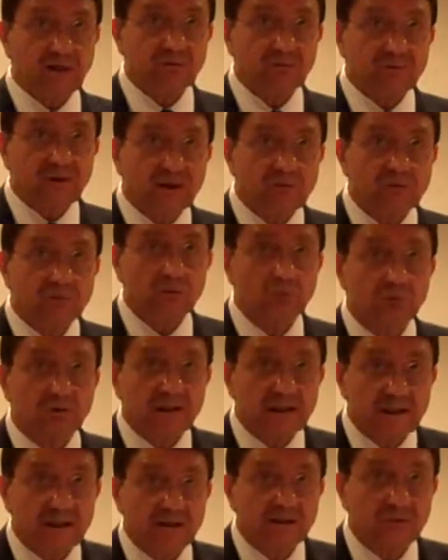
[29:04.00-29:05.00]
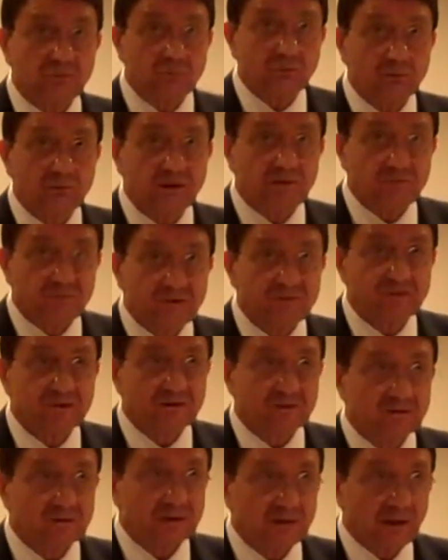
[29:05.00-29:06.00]
I advise you really to
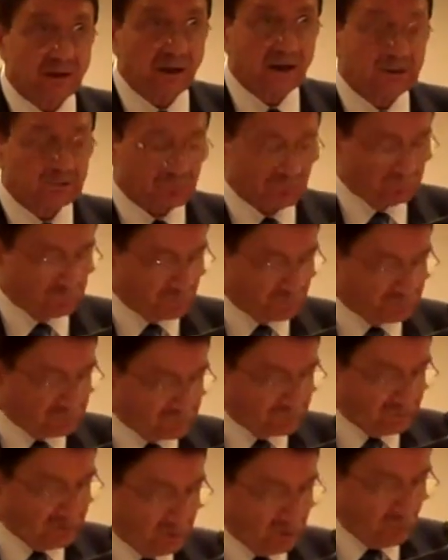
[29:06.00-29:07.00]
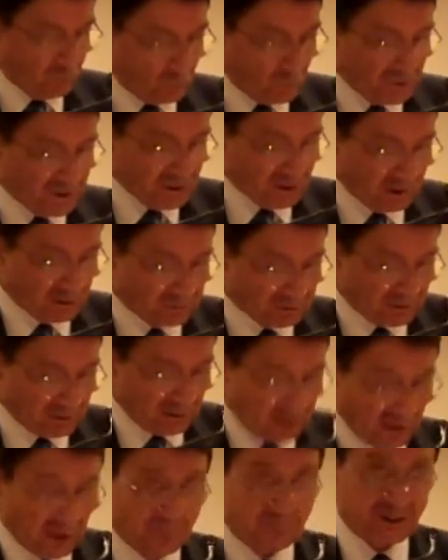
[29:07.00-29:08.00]
revisit it in light of what we are
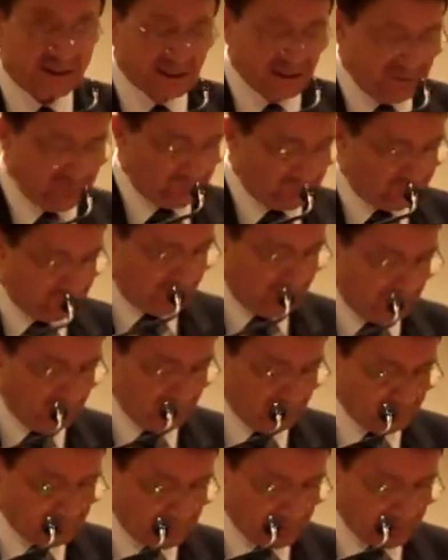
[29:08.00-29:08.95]
up against now,